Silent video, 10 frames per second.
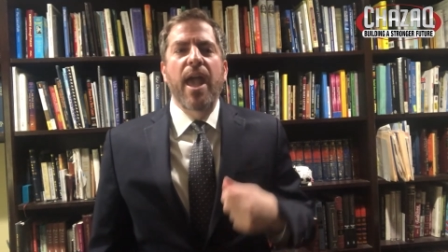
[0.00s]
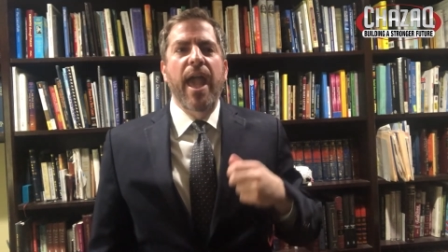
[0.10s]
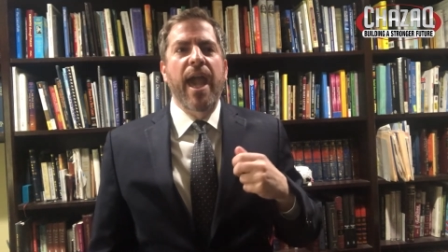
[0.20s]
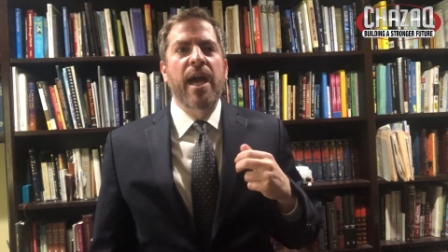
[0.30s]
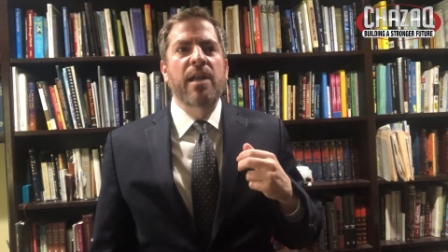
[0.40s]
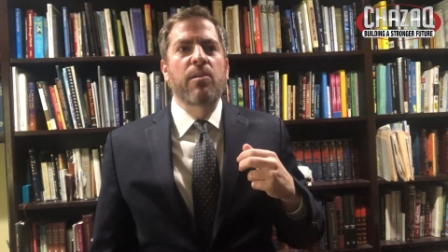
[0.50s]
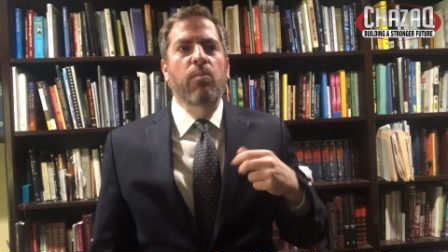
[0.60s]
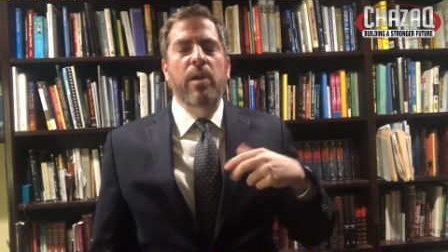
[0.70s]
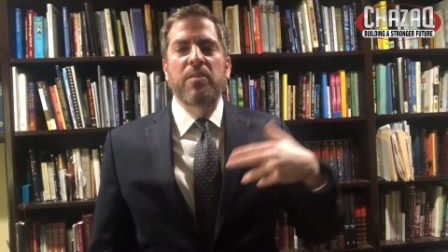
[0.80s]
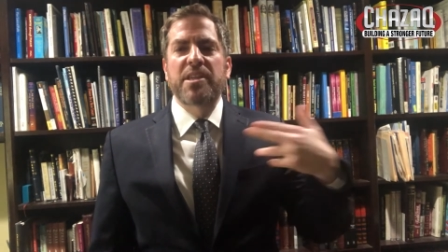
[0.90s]
And
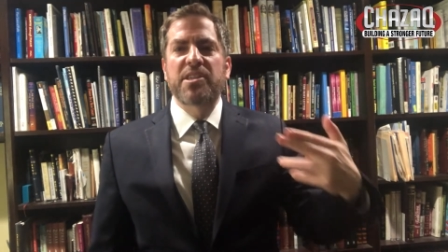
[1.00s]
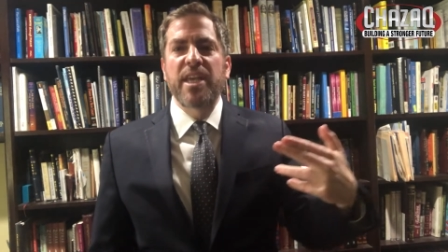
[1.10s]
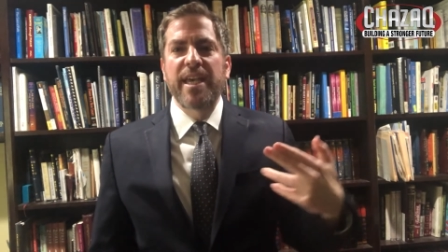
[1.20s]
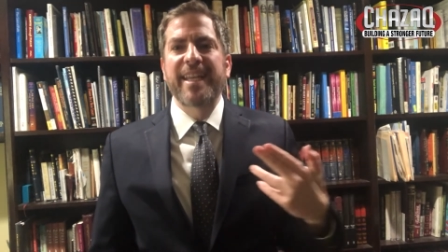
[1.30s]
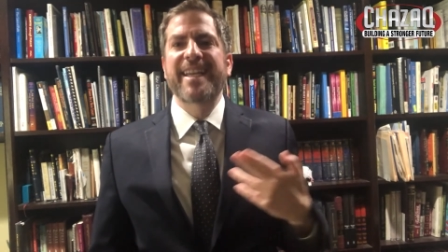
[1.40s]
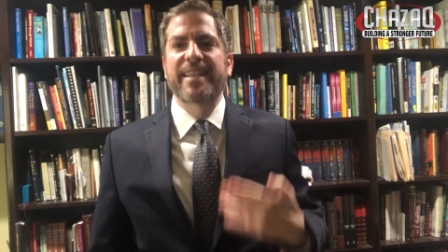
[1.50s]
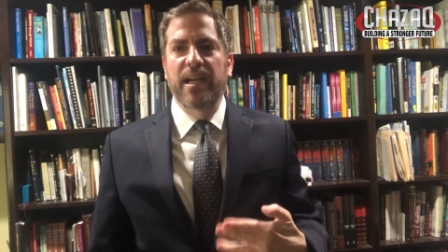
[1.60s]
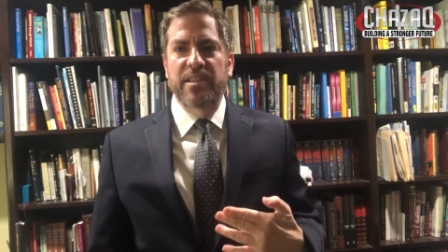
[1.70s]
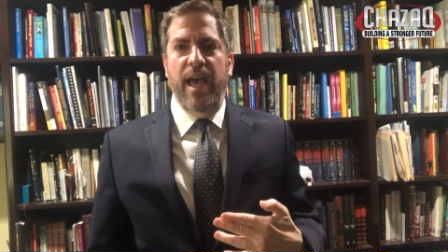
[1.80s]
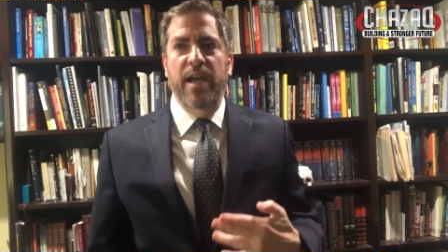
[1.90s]
when we see it, it
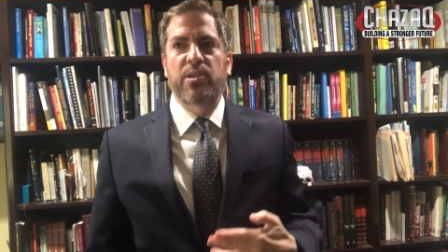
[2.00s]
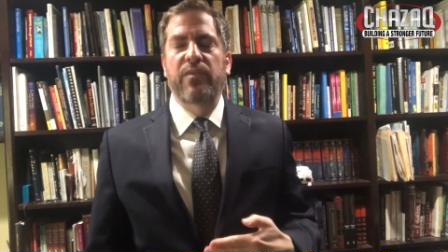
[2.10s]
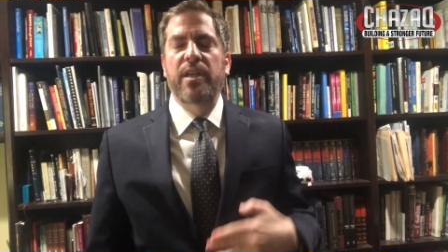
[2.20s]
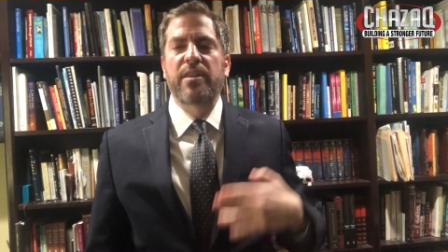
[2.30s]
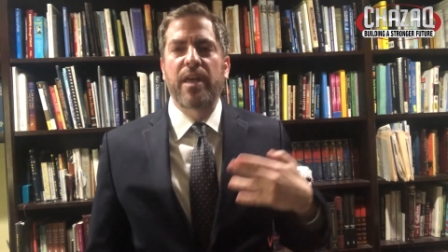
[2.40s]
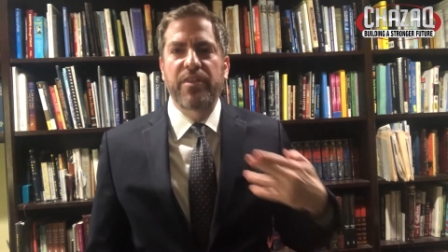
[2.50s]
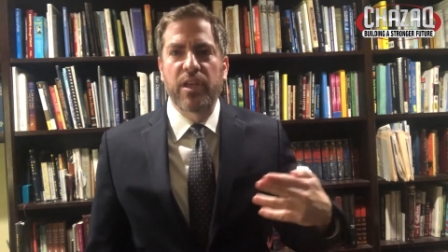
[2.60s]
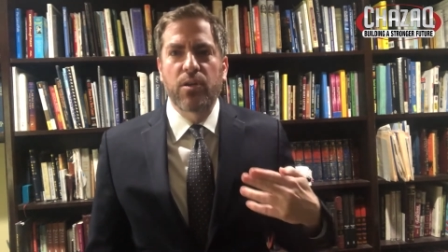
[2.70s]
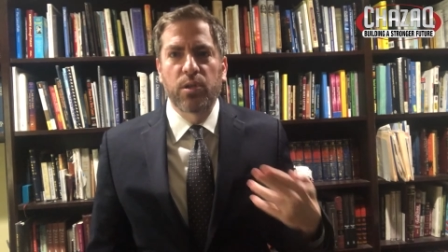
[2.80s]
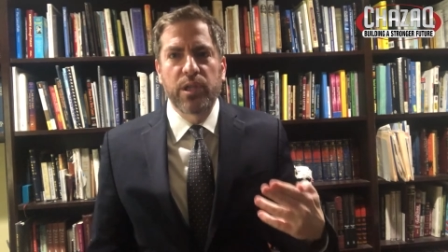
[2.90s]
does activate that
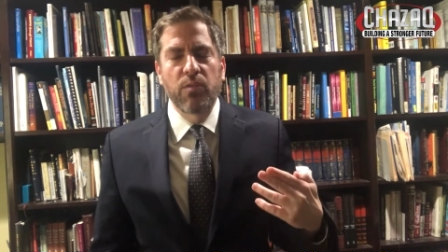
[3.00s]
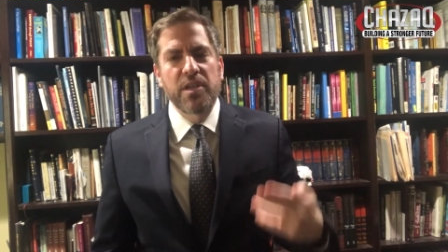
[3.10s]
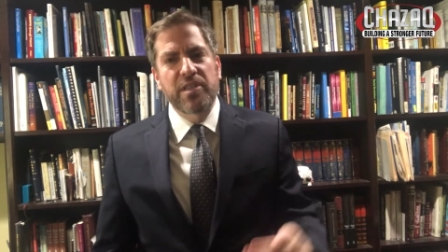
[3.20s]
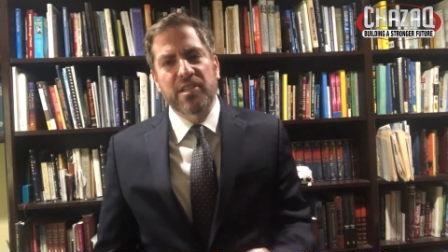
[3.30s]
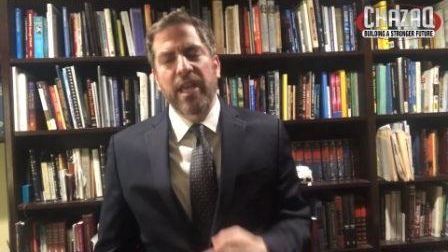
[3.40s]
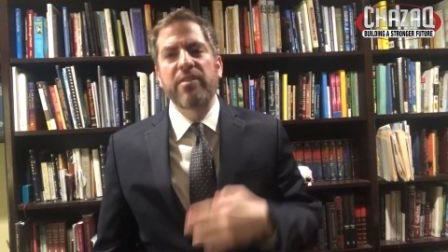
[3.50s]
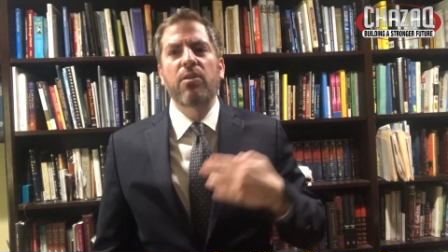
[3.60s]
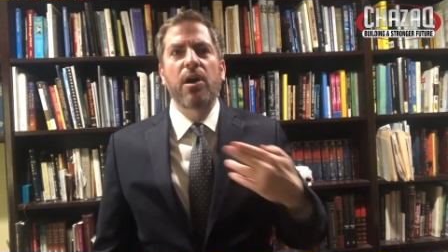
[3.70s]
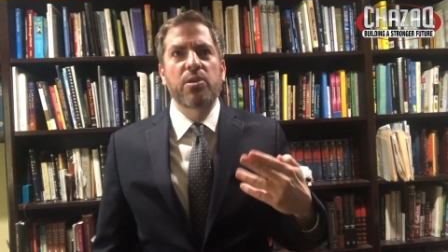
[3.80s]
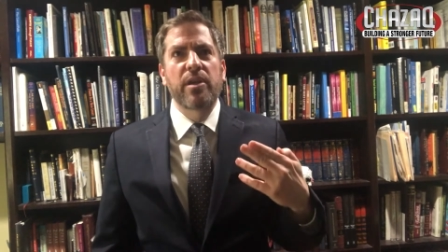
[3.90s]
thing called heuristics. And there
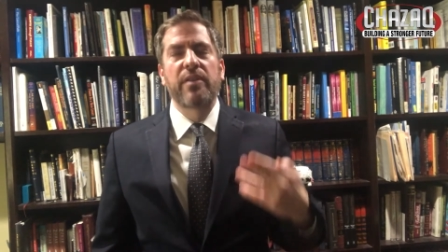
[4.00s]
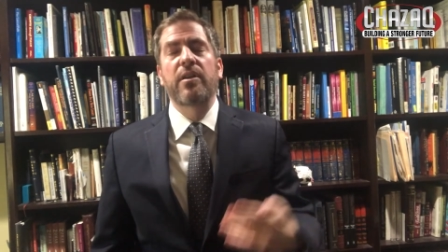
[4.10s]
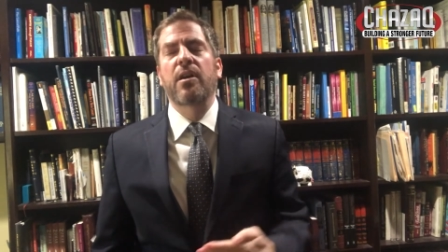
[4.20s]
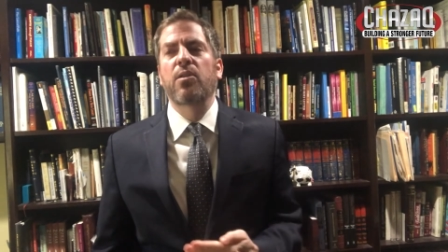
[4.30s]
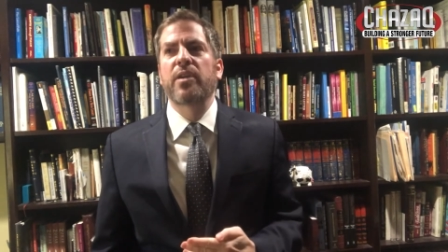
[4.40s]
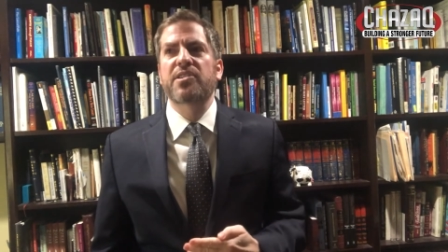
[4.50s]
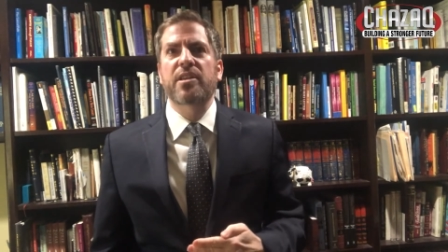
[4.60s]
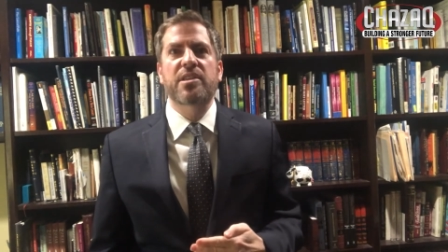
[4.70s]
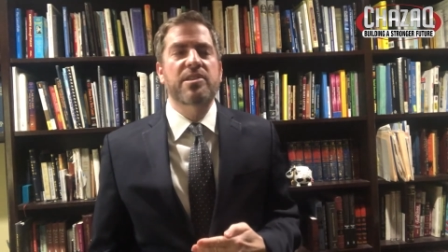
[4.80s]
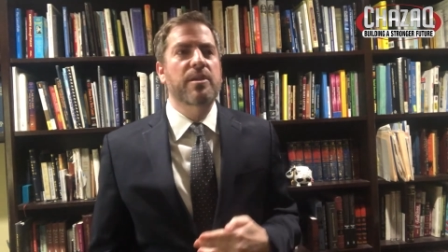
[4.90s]
are other
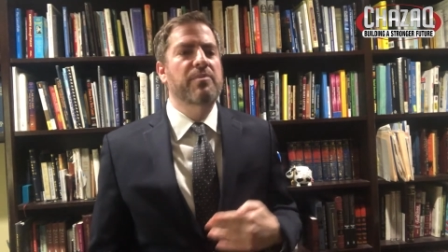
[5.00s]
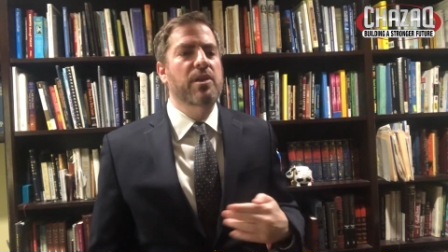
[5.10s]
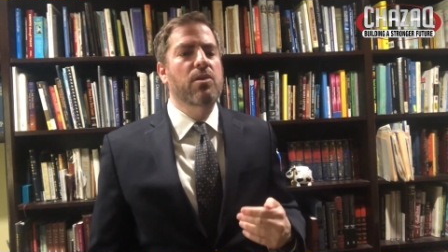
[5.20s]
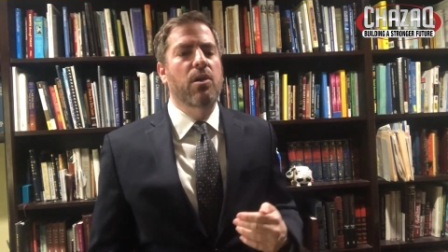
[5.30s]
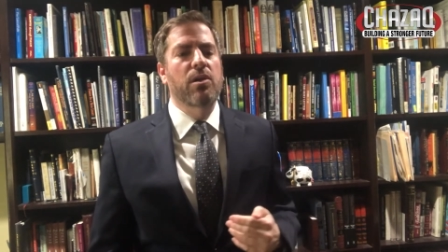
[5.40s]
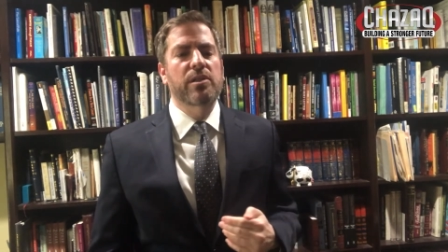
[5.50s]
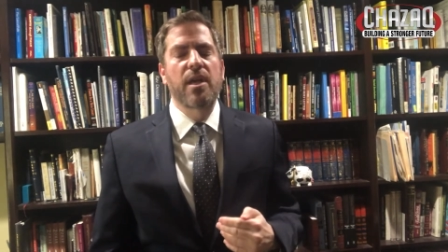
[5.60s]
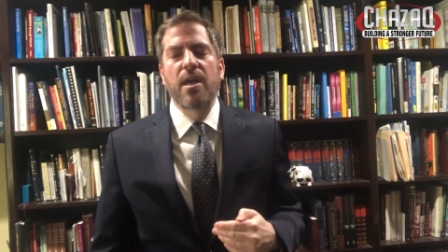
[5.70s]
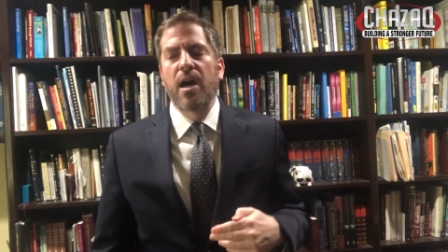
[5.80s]
heuristics, as something called